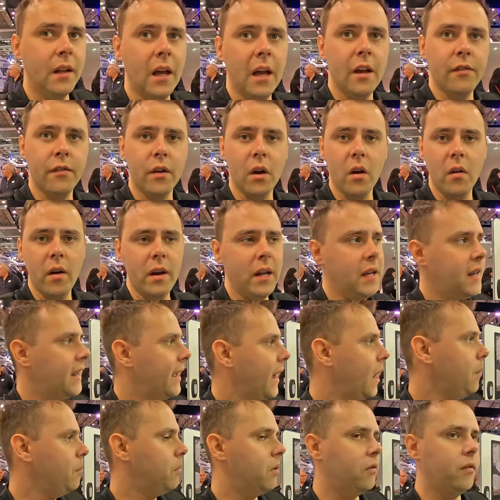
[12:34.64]
Now, if there are any
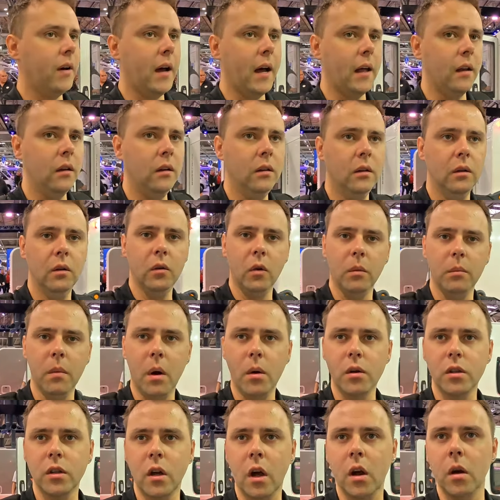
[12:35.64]
camper van or
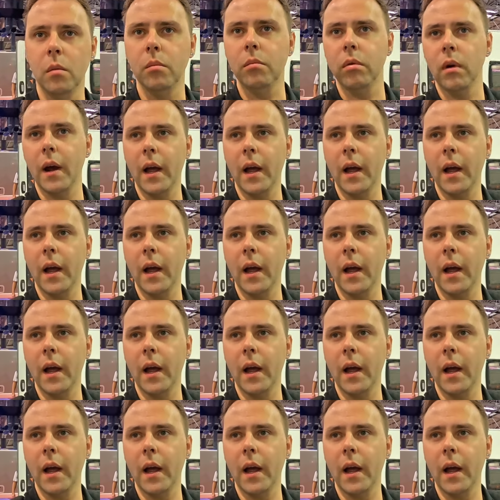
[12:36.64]
motorhome